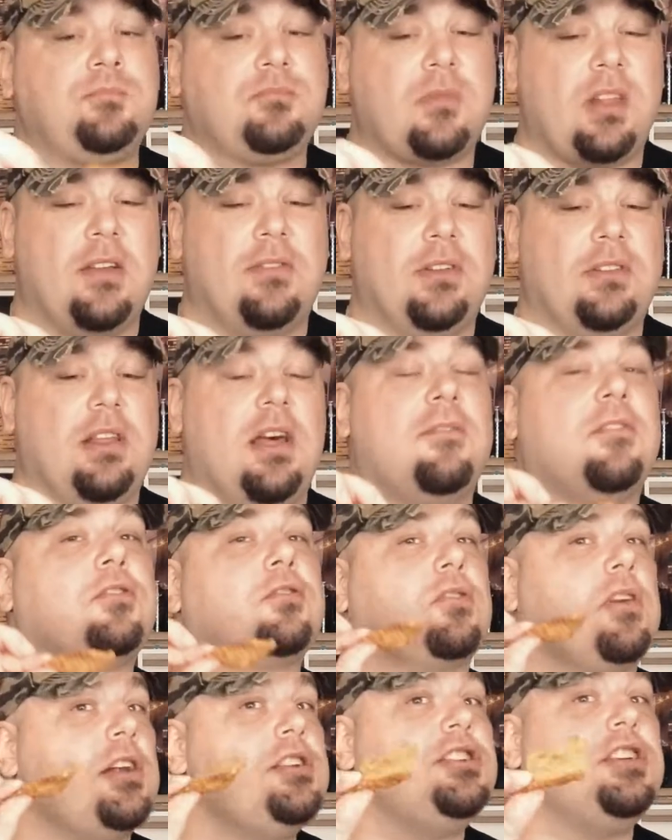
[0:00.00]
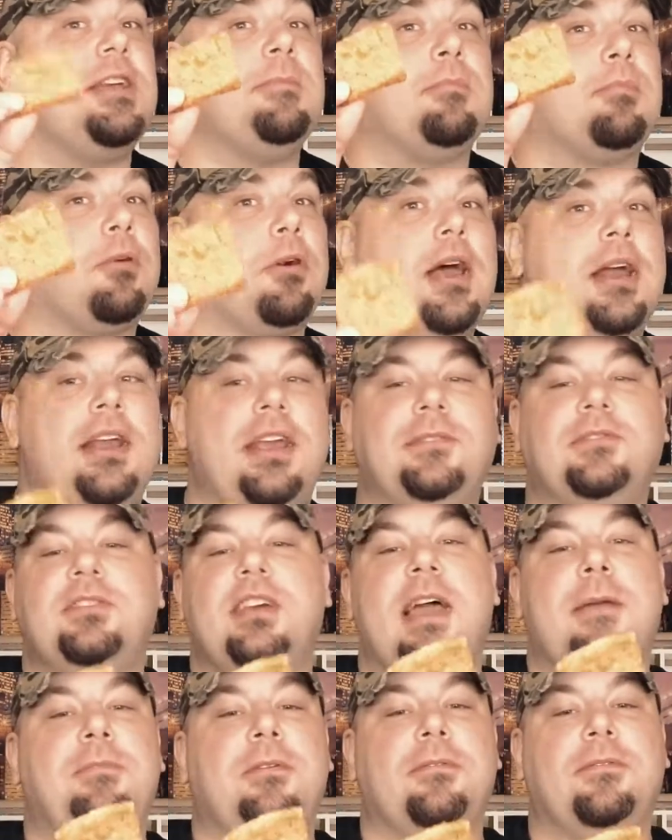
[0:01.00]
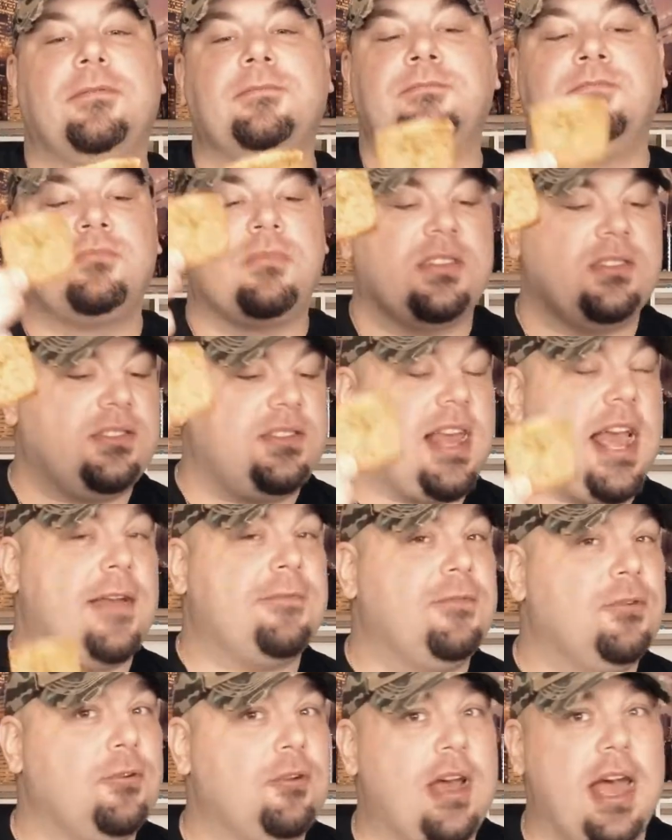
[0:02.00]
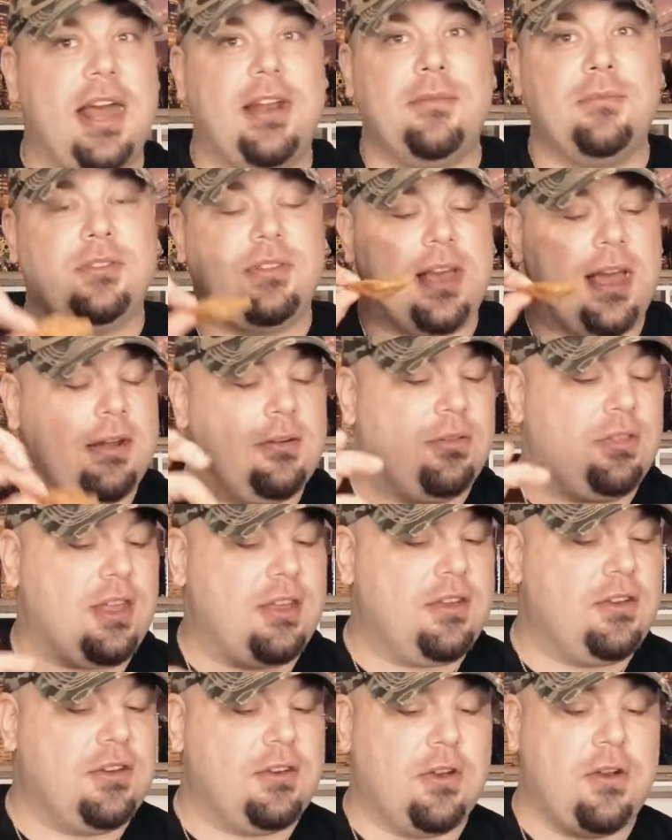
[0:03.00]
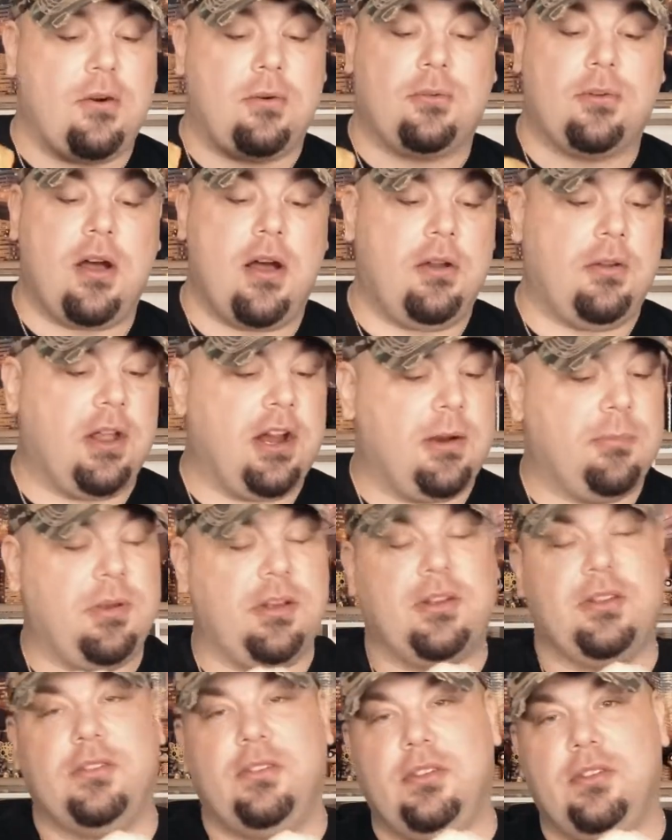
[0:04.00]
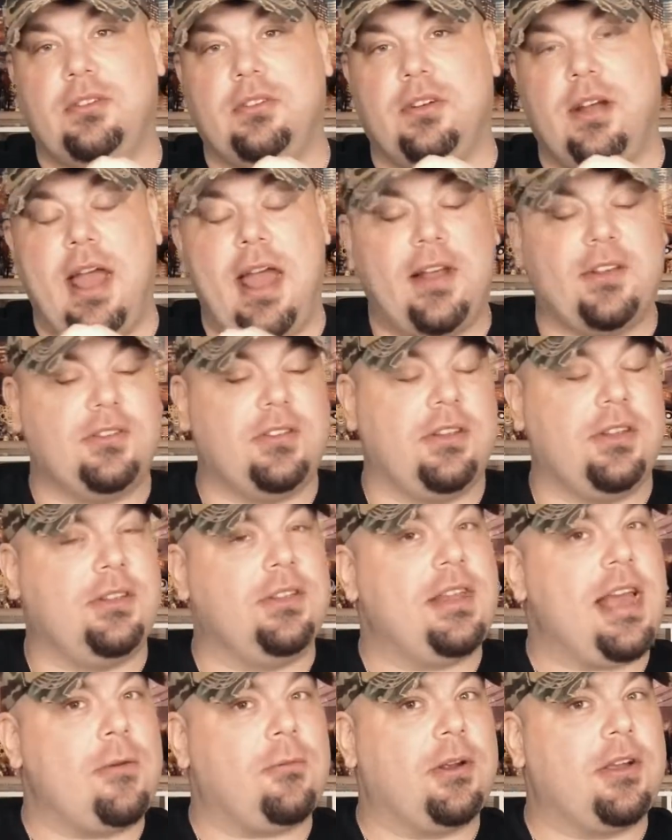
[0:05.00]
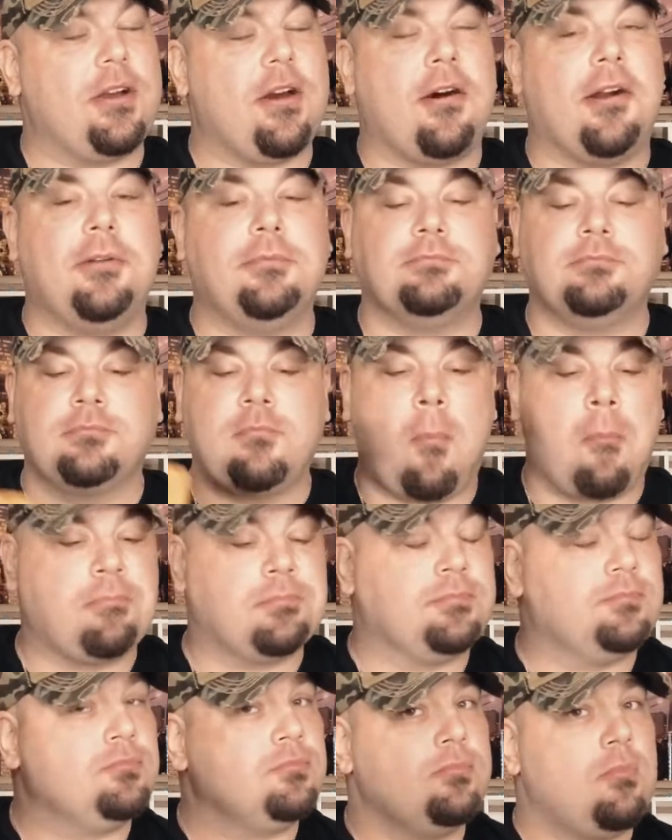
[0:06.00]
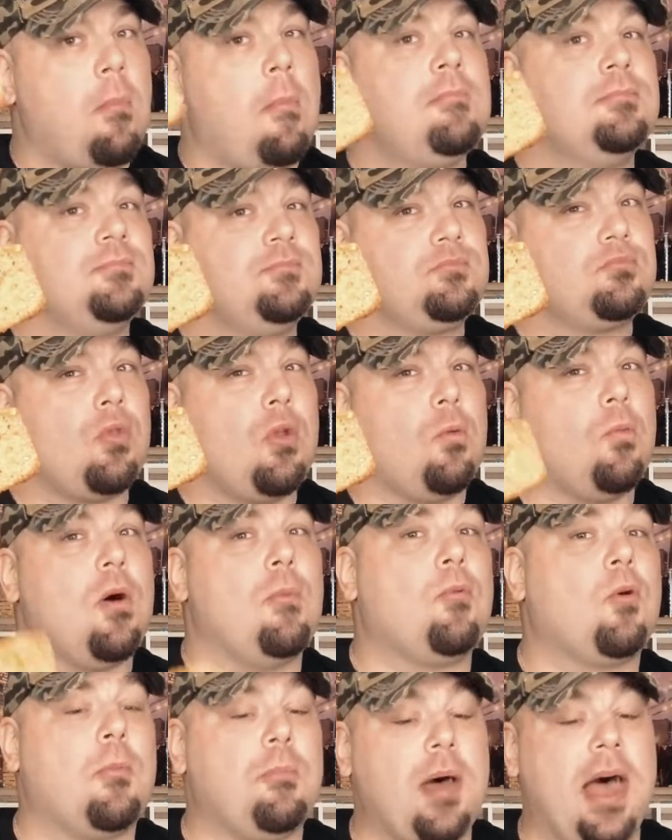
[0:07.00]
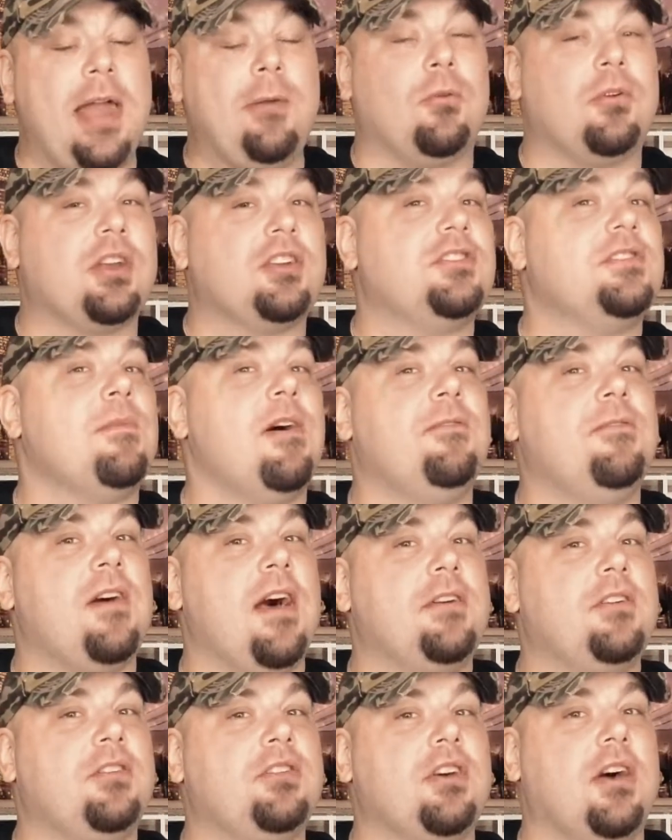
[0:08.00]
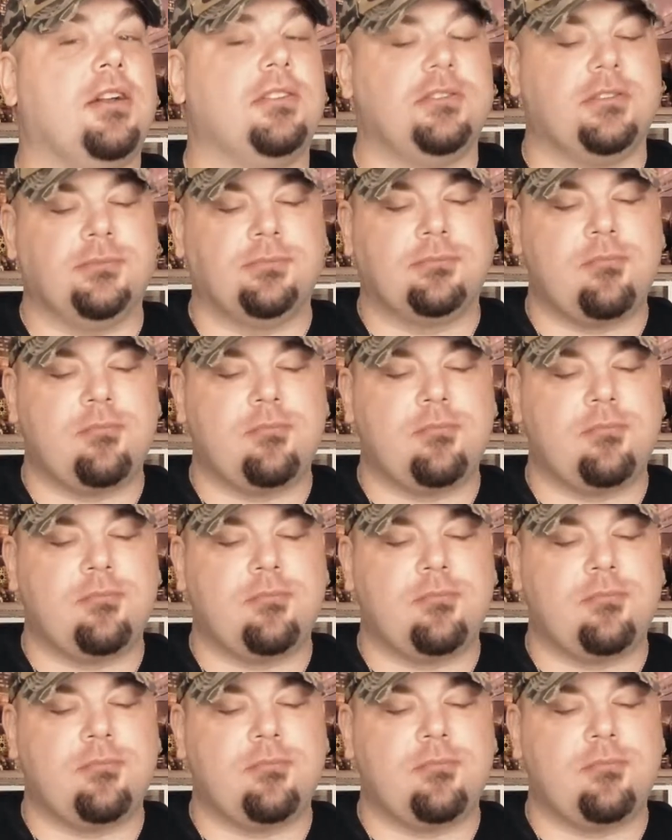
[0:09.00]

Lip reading: if you love crunchy, bready type of snack food items, I don't think you can go wrong here because these are excellent in that regard. One more bite, we'll get to my final thoughts.